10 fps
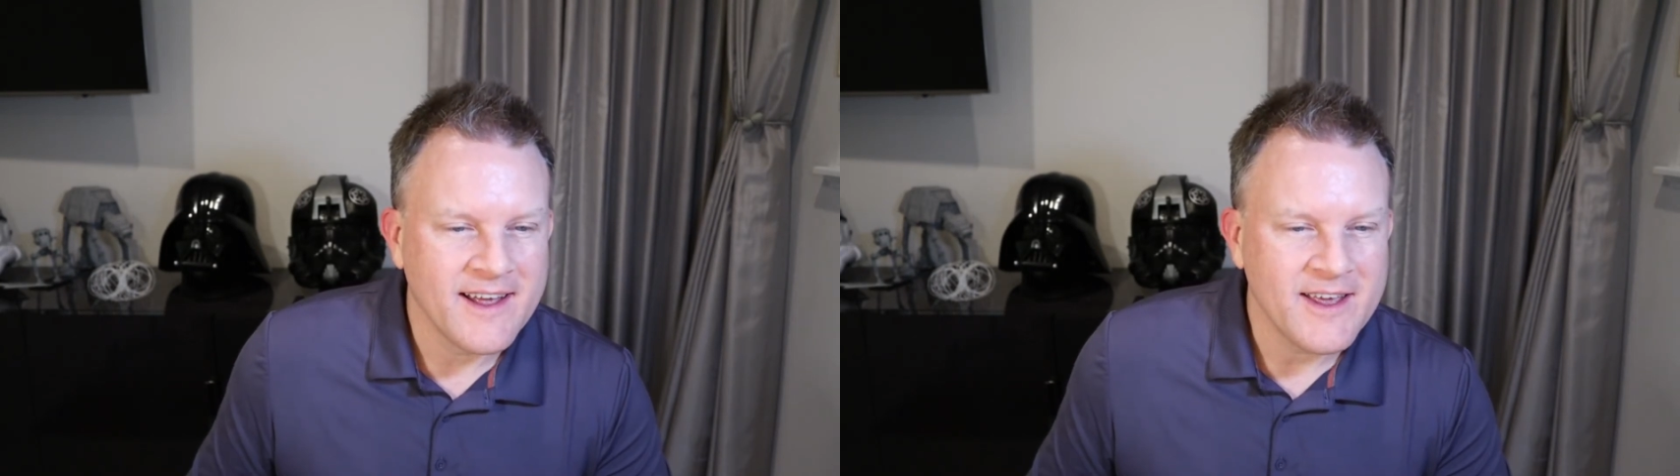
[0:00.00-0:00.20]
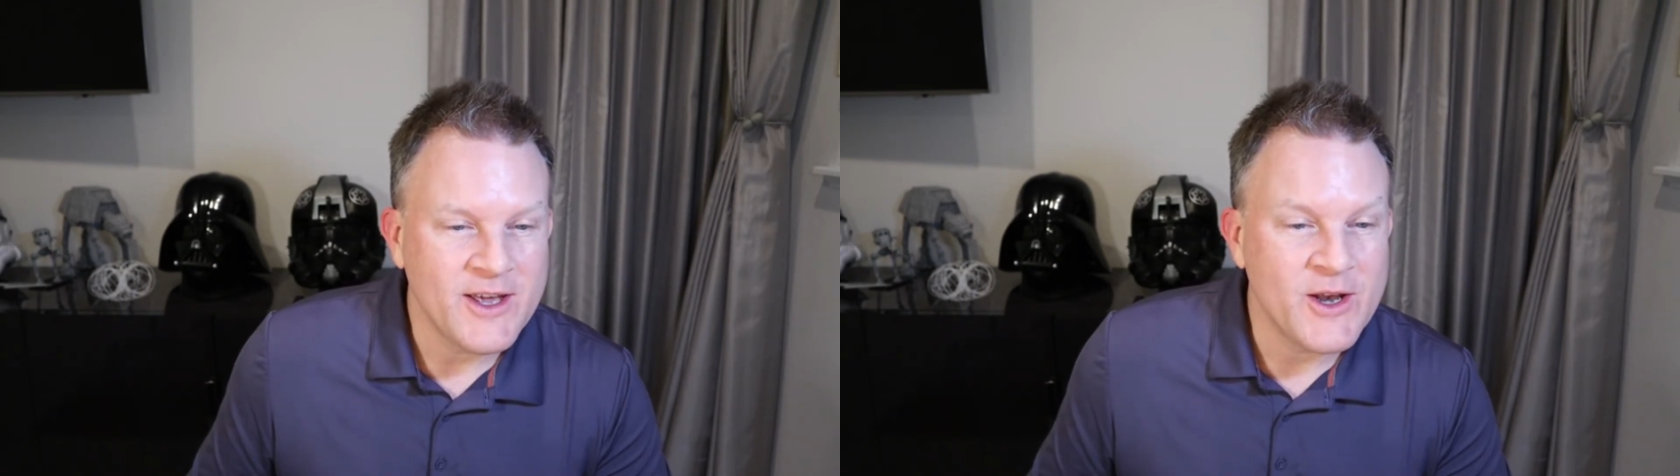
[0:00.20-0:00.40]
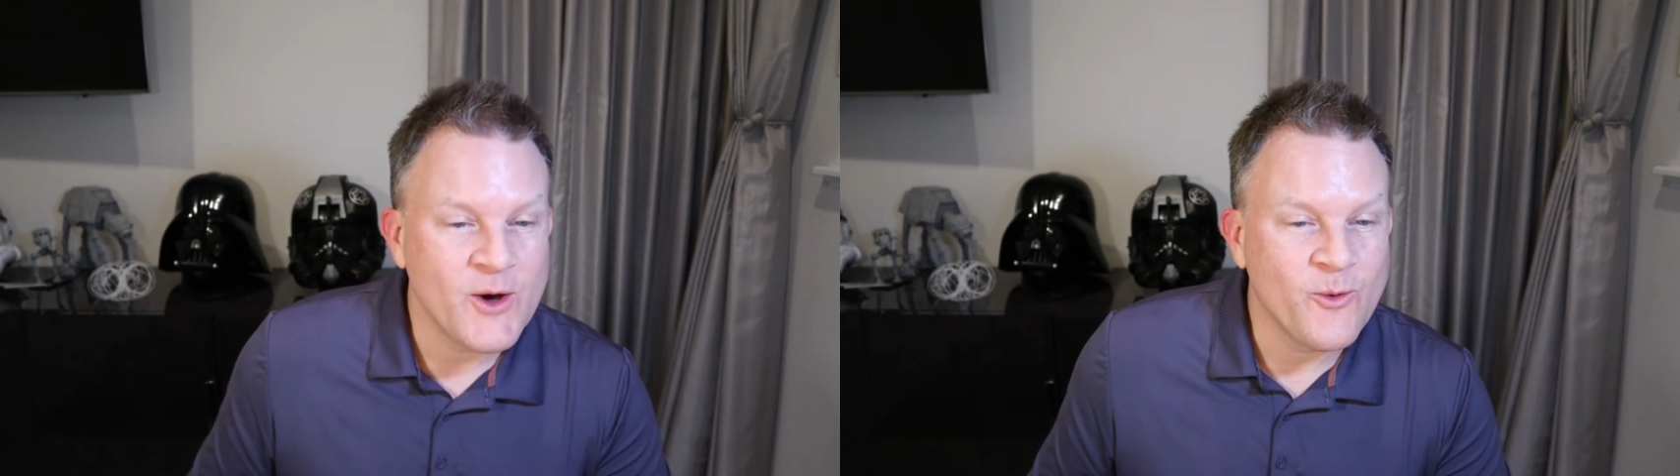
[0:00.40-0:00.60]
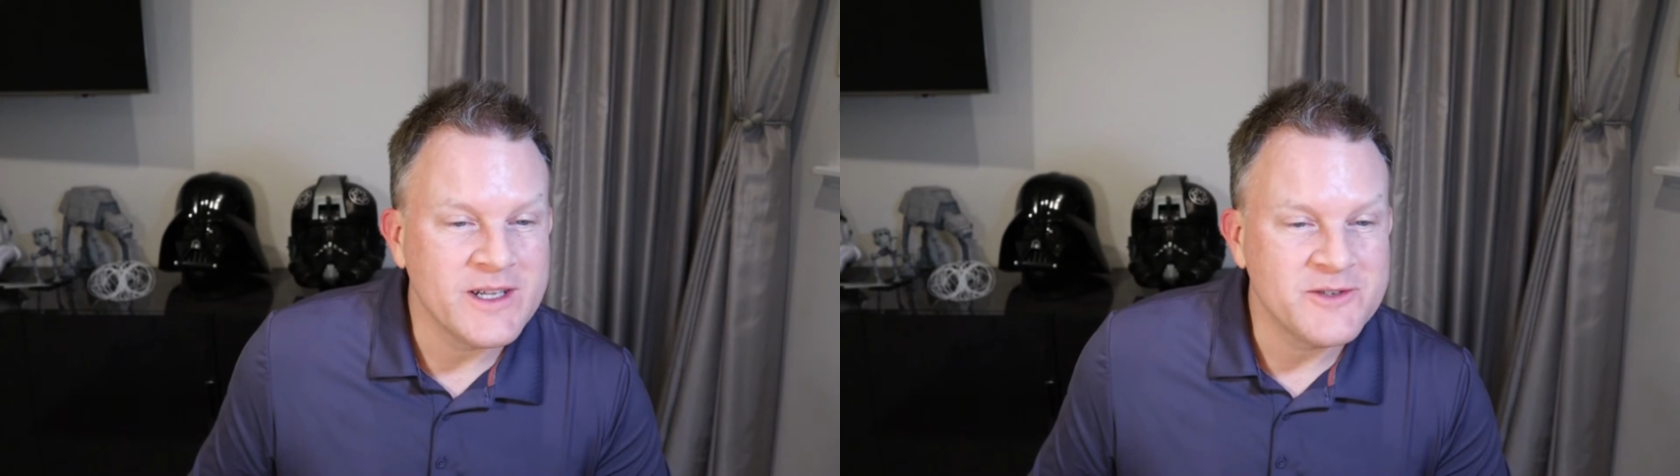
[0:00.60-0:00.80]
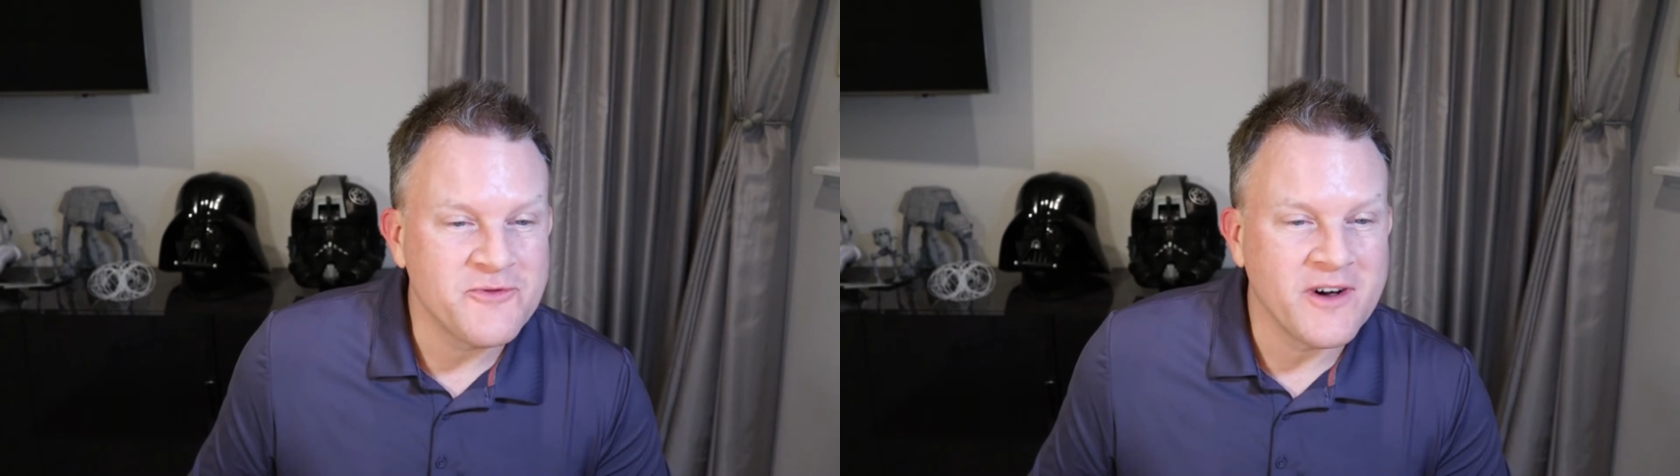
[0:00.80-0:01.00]
You know
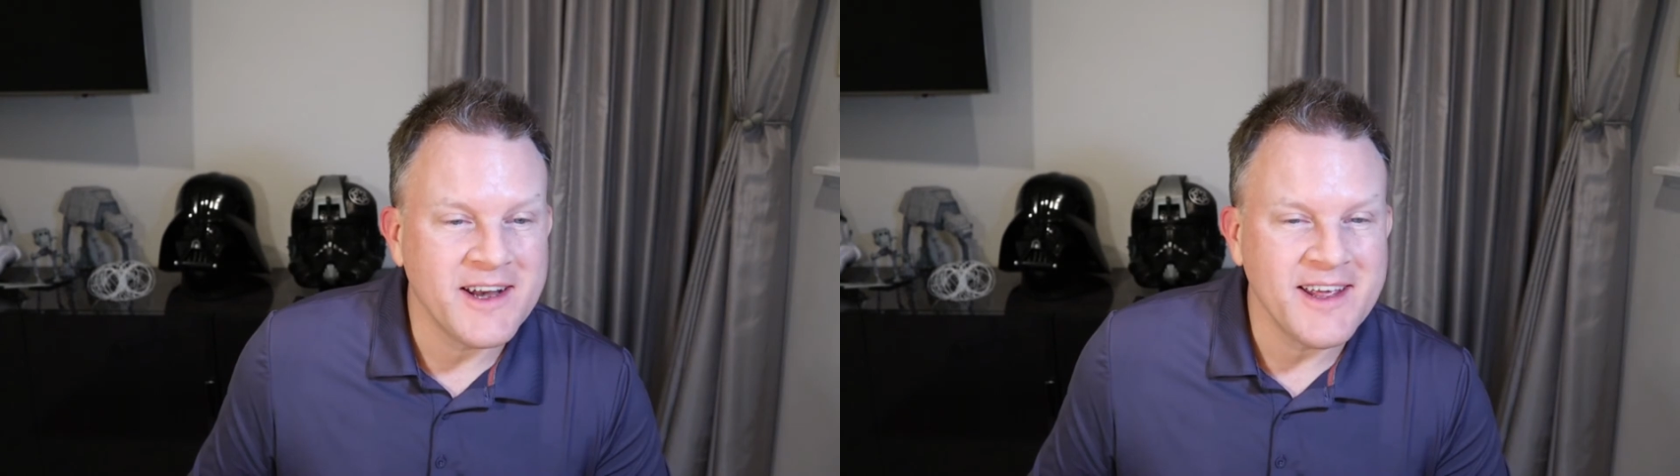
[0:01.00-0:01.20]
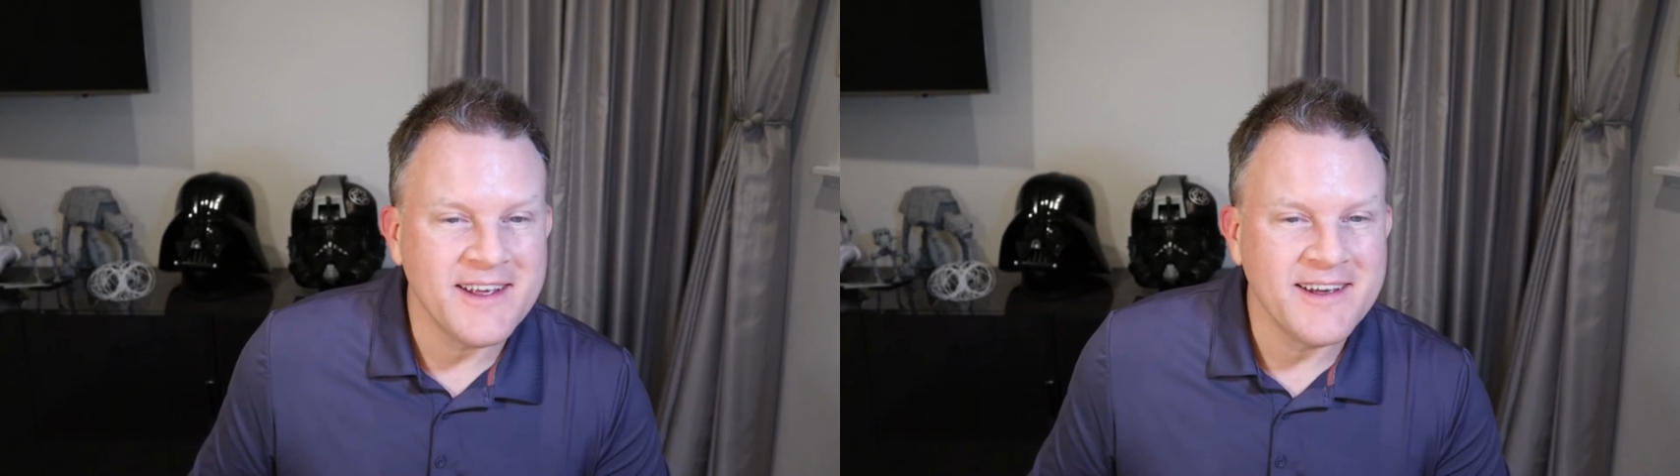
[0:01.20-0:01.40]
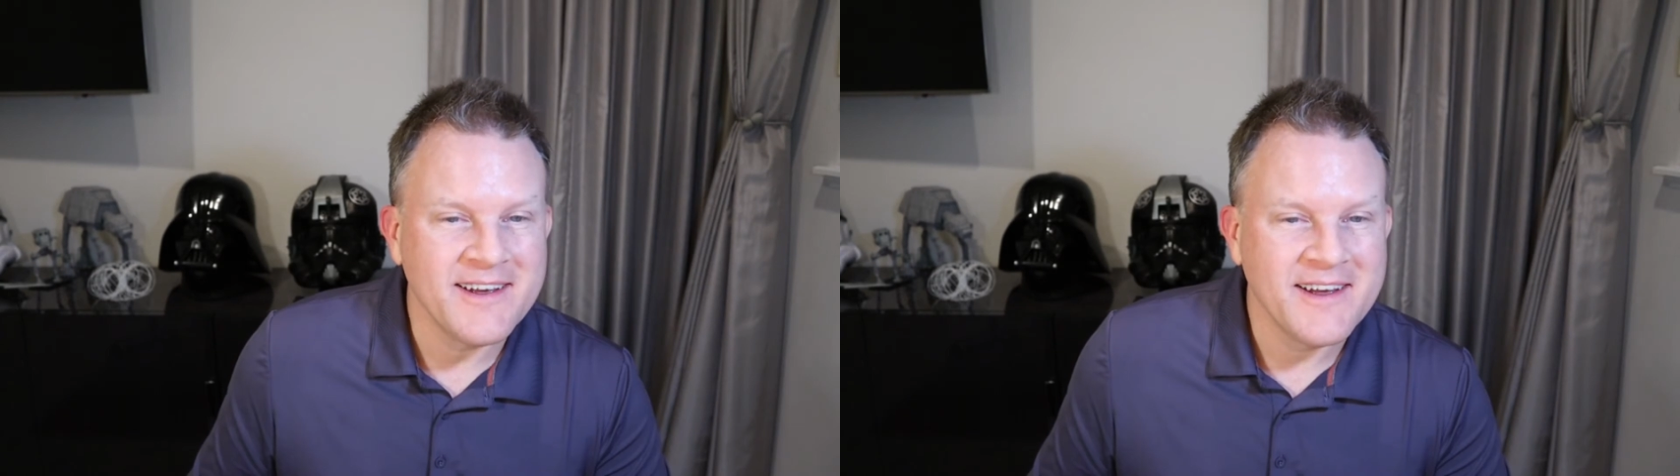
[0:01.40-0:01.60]
what's funny?